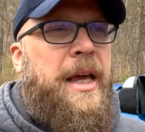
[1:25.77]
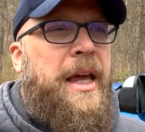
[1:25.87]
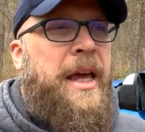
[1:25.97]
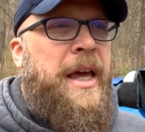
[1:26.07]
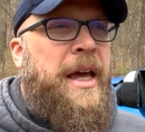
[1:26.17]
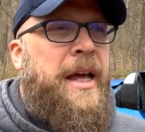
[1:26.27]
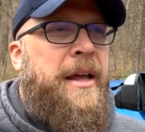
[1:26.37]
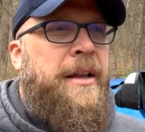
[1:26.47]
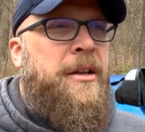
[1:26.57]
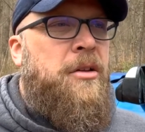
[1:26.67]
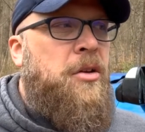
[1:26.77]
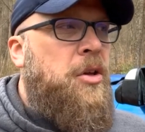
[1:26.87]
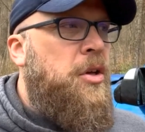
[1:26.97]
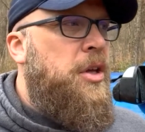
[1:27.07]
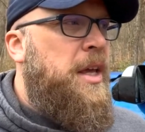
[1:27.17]
and
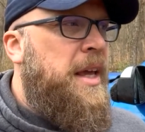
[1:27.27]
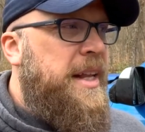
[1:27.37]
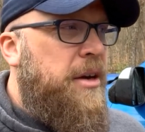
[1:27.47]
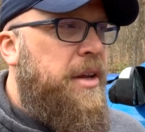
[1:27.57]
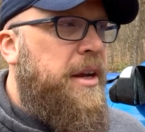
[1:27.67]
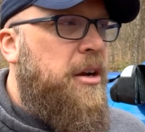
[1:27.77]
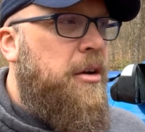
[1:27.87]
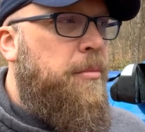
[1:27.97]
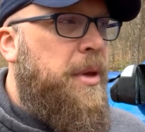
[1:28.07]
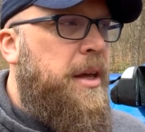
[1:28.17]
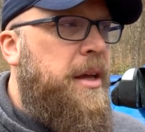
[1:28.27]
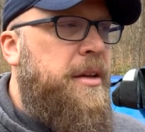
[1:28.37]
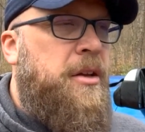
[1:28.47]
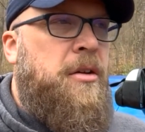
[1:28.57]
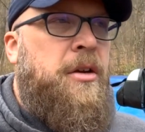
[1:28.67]
you can get out here a bit.
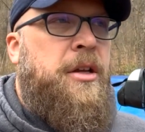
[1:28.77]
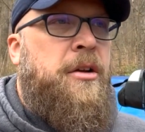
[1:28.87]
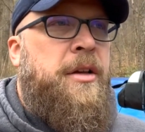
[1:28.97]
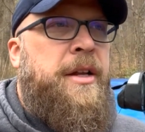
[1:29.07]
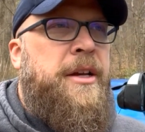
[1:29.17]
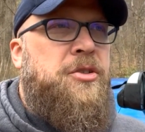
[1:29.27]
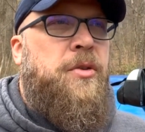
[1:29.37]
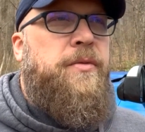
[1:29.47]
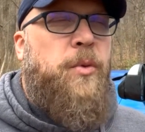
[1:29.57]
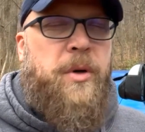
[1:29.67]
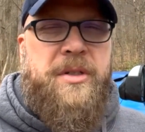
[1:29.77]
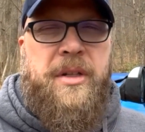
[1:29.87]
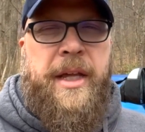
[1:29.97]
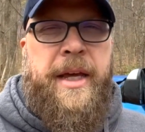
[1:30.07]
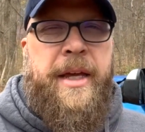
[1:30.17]
You're in national forest
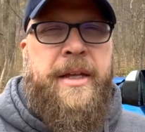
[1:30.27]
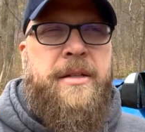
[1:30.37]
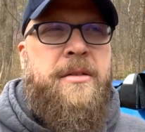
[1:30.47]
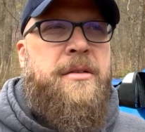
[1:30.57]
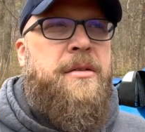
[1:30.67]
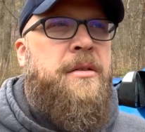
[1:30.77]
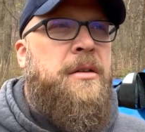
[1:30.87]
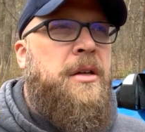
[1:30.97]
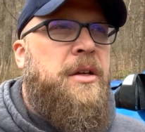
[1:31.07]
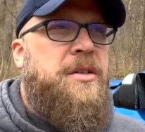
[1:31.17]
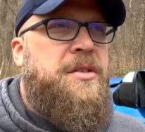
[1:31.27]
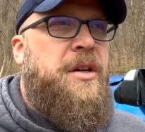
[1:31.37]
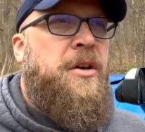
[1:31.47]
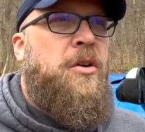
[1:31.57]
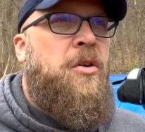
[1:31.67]
land.
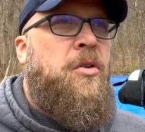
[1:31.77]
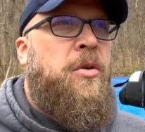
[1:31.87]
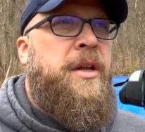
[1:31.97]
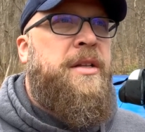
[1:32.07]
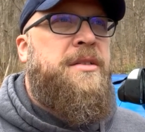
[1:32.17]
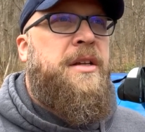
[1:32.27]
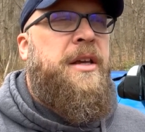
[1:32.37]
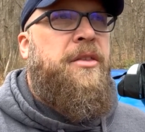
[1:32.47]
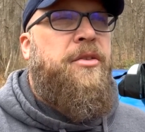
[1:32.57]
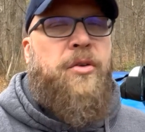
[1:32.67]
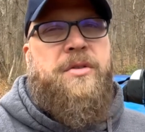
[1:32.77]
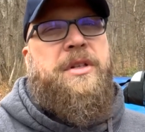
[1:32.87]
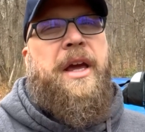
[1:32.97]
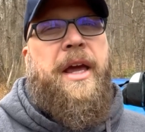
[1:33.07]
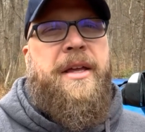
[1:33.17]
So it is a
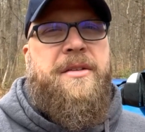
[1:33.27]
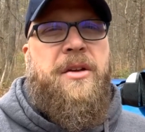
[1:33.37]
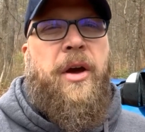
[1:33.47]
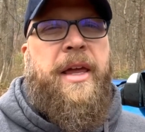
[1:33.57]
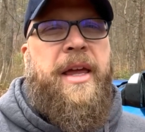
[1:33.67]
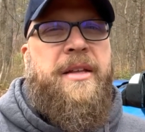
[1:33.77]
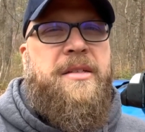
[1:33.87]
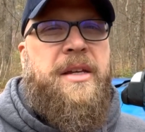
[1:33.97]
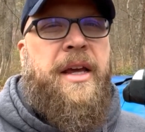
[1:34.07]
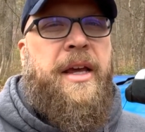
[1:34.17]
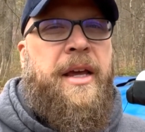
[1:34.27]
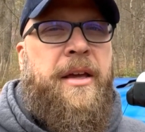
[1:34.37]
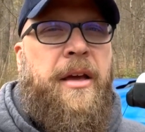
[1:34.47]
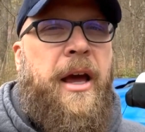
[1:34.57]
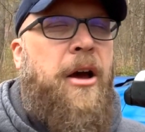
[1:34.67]
Thursday, so I can't
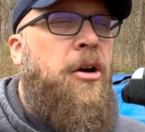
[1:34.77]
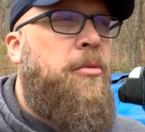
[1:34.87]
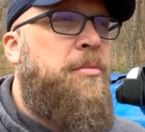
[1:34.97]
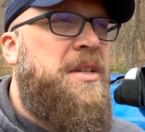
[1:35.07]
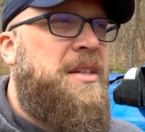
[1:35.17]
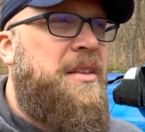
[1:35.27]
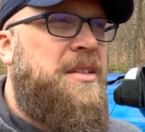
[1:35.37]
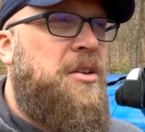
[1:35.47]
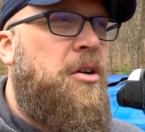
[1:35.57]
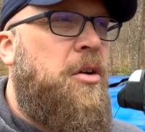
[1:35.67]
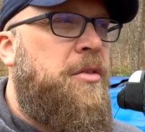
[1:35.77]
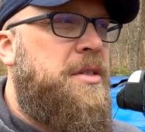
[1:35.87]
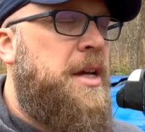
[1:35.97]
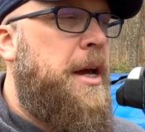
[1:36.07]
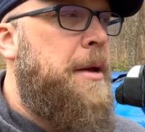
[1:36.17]
say how busy these are all the
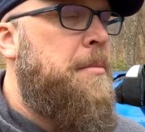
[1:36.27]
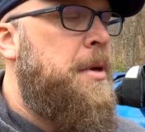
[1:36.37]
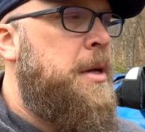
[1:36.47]
time.